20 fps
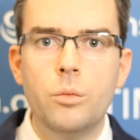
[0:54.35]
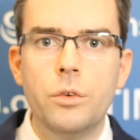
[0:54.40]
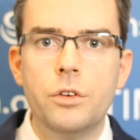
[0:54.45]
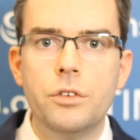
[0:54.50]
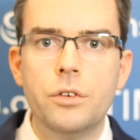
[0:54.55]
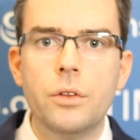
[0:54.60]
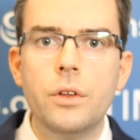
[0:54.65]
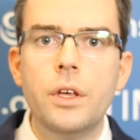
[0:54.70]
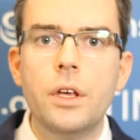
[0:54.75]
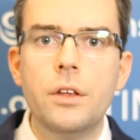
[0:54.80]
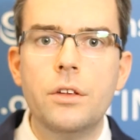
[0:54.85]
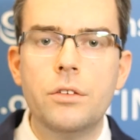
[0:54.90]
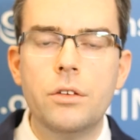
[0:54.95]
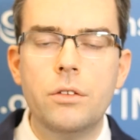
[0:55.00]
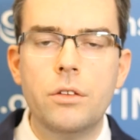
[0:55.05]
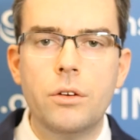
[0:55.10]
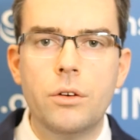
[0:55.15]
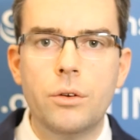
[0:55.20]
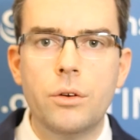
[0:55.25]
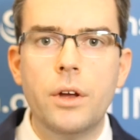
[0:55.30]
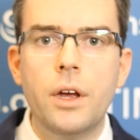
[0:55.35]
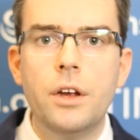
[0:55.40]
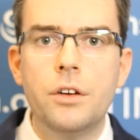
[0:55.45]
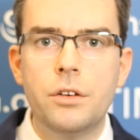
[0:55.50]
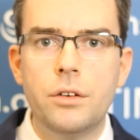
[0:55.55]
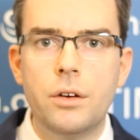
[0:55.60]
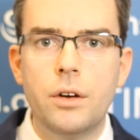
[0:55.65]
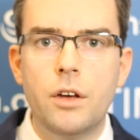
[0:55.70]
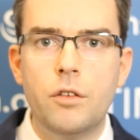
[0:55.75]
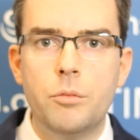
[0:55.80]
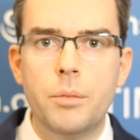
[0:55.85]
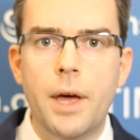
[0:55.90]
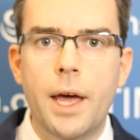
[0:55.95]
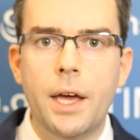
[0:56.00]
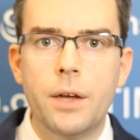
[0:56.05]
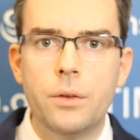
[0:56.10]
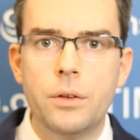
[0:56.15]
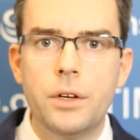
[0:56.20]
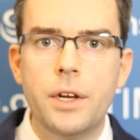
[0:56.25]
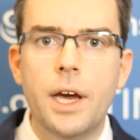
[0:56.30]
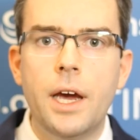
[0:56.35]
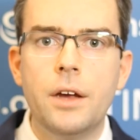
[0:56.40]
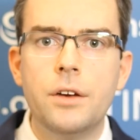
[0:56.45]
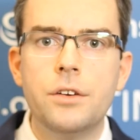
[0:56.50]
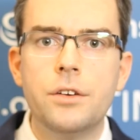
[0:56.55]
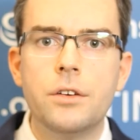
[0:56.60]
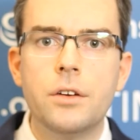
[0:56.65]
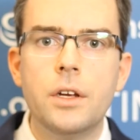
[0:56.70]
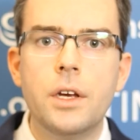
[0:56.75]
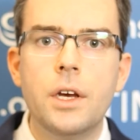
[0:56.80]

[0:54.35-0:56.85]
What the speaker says: which leads to the creation of Bangladesh,